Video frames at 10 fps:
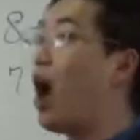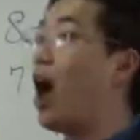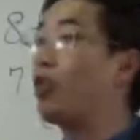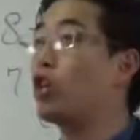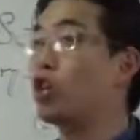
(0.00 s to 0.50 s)

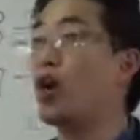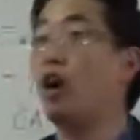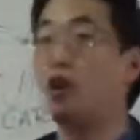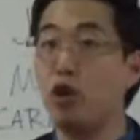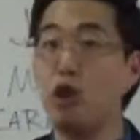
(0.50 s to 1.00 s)
caught the trend
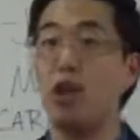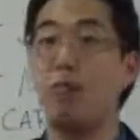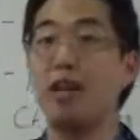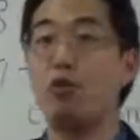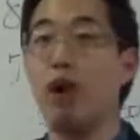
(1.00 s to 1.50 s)
on YouTube
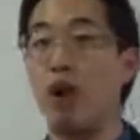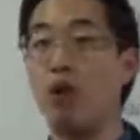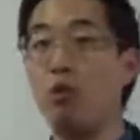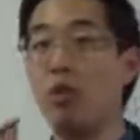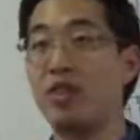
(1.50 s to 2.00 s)
as well
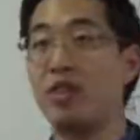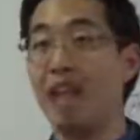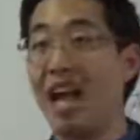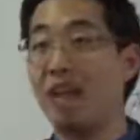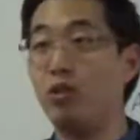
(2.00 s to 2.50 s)
with the
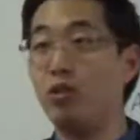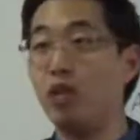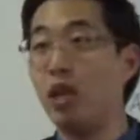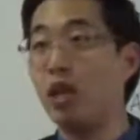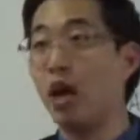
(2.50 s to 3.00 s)
titles.
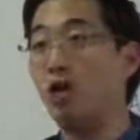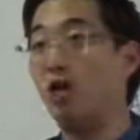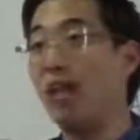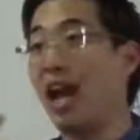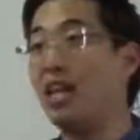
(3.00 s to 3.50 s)
Not
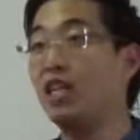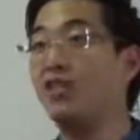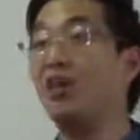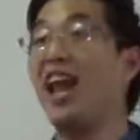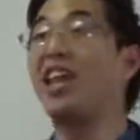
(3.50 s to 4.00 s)
only that, he's
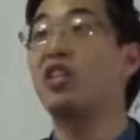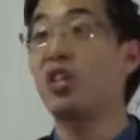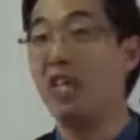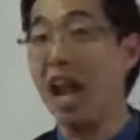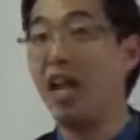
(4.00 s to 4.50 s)
very
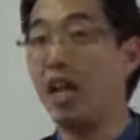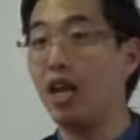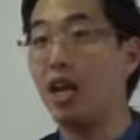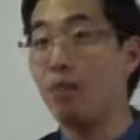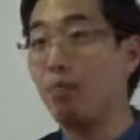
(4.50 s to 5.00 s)

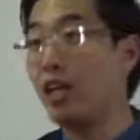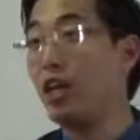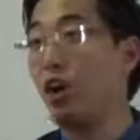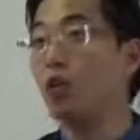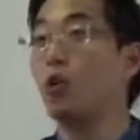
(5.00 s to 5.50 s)
entertaining, but
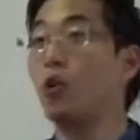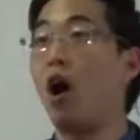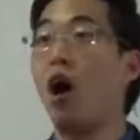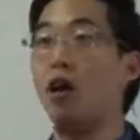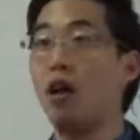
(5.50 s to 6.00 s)
he also
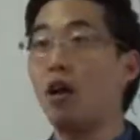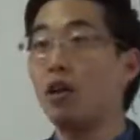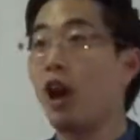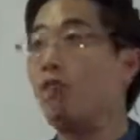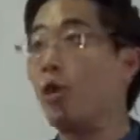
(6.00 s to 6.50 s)

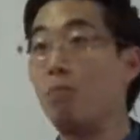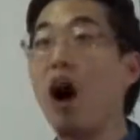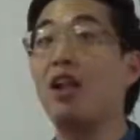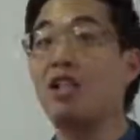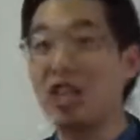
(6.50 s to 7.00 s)
cover
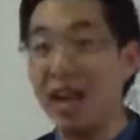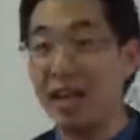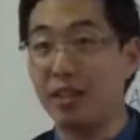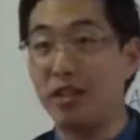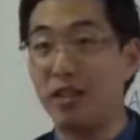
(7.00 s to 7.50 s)

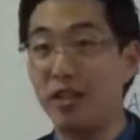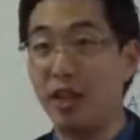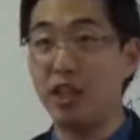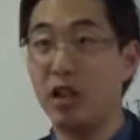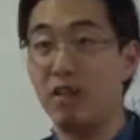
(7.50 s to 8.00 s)
apologetics
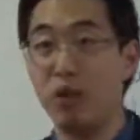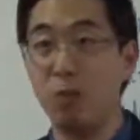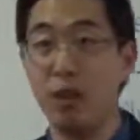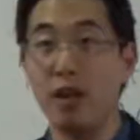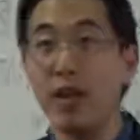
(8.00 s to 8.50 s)
like Jeff
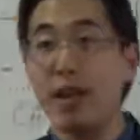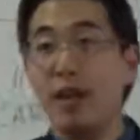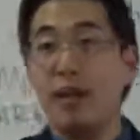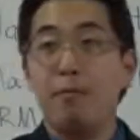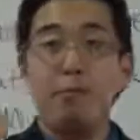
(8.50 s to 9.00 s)
Durbin.
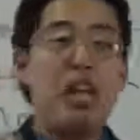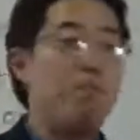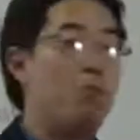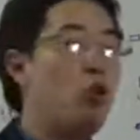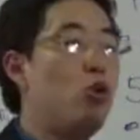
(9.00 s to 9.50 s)

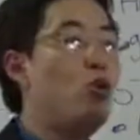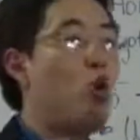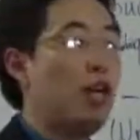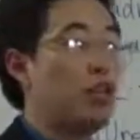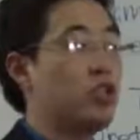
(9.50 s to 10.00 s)
People who
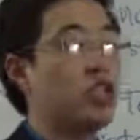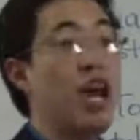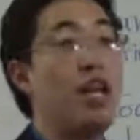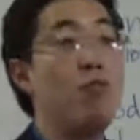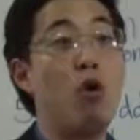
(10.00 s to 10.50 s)
want to
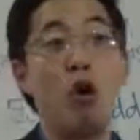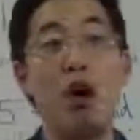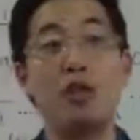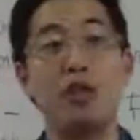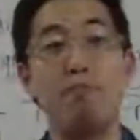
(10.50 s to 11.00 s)
study more
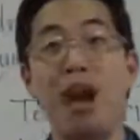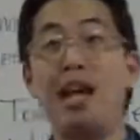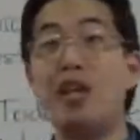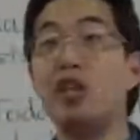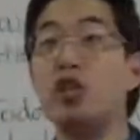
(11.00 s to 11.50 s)
on
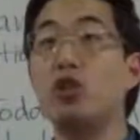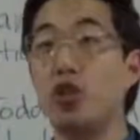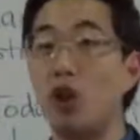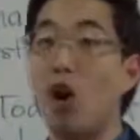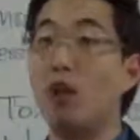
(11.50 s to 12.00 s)
debate issues
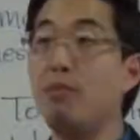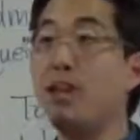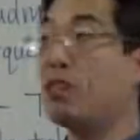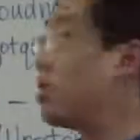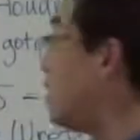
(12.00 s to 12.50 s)
and
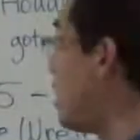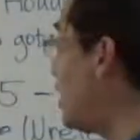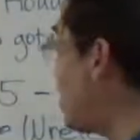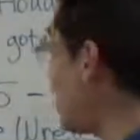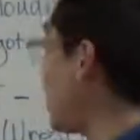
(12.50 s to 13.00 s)
arguments,
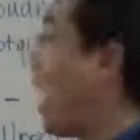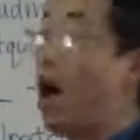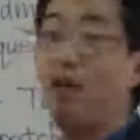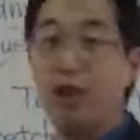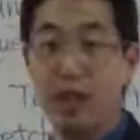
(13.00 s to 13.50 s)
it is the
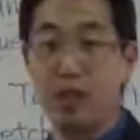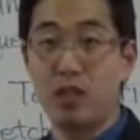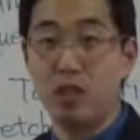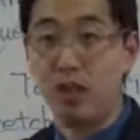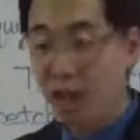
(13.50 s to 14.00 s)

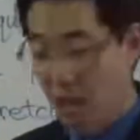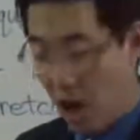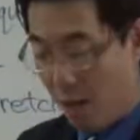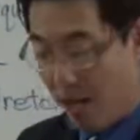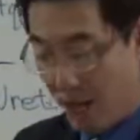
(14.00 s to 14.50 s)
Calvinists that
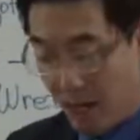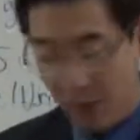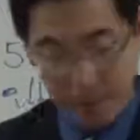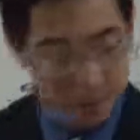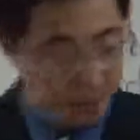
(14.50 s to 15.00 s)
dominate it.